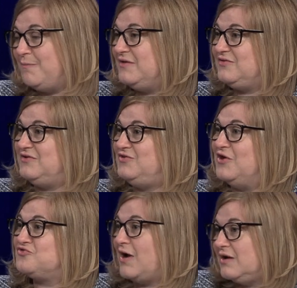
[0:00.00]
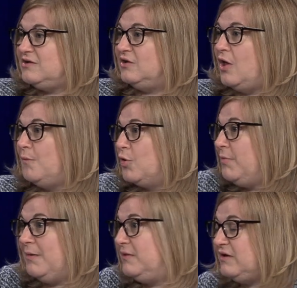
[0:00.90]
that's a attracted a lot more
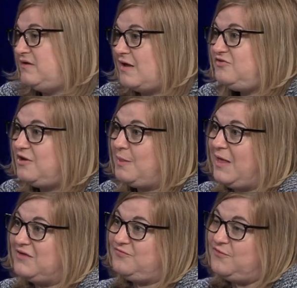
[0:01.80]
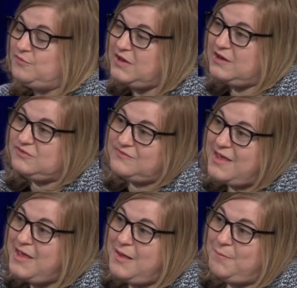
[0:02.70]
public attention in the last few years.
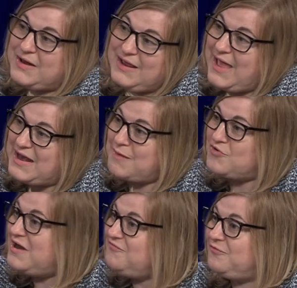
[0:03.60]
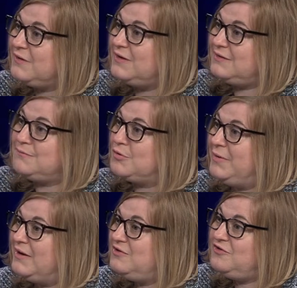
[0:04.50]
Mm -hmm. But again, I'm ready for it. I'm
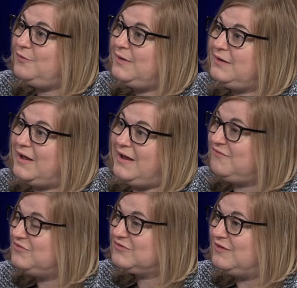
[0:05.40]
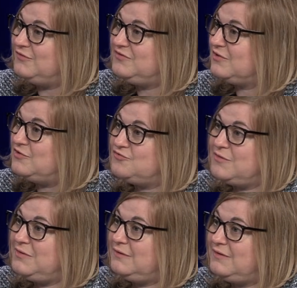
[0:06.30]
prepared to do it. I have the skills to
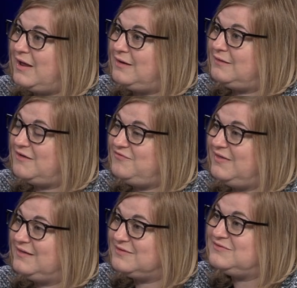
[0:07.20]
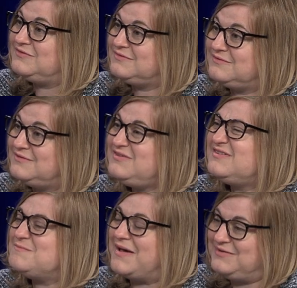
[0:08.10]
contribute, and I mm-hmm. feel like this is this is
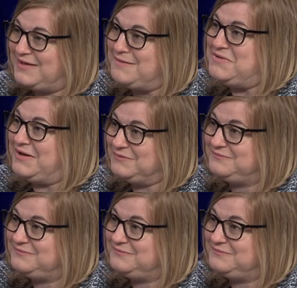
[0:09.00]
my time now.